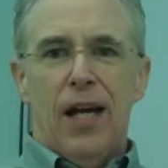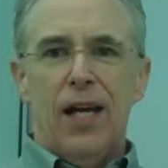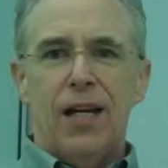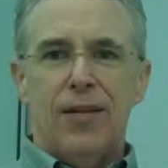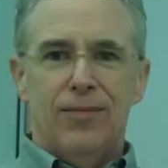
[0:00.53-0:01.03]

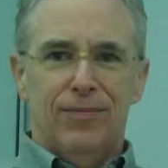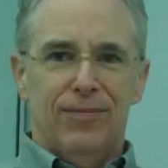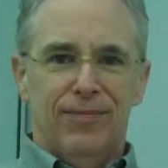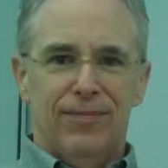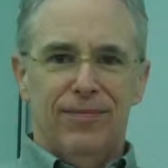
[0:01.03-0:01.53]
Hey,
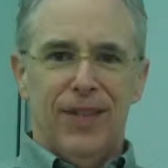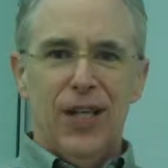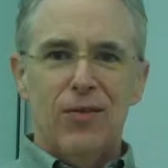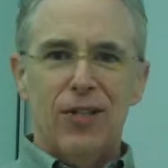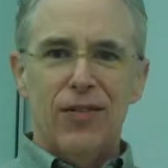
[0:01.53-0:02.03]
my
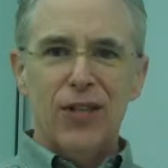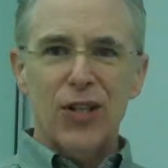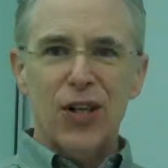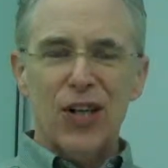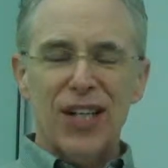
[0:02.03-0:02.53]
name's Devon
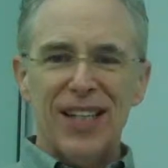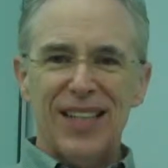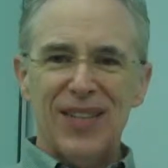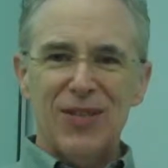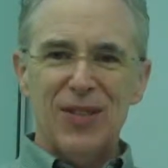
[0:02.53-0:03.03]
Carney.
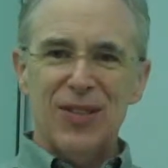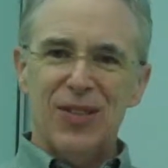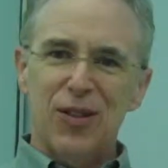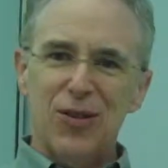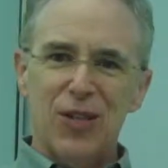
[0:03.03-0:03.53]
I'm the
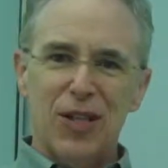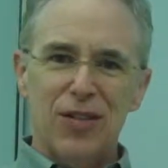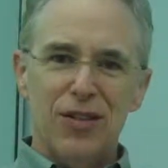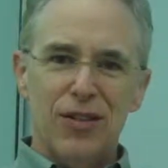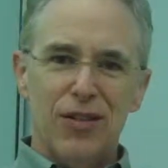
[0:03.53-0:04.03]
Associate
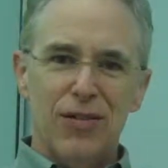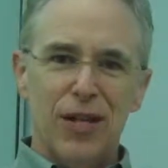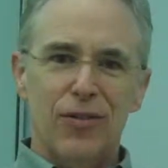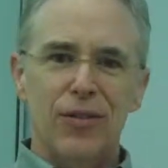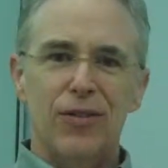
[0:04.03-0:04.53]
Artistic
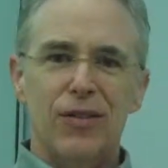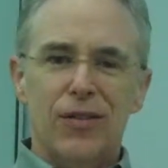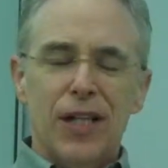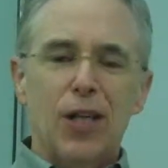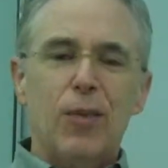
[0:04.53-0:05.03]
Director at
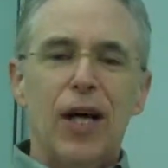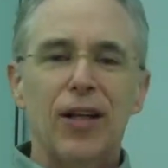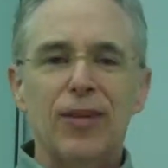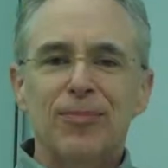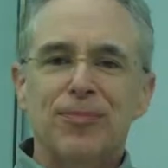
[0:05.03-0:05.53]
Cincinnati
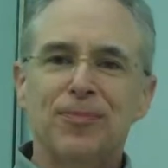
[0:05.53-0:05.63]
Ballet.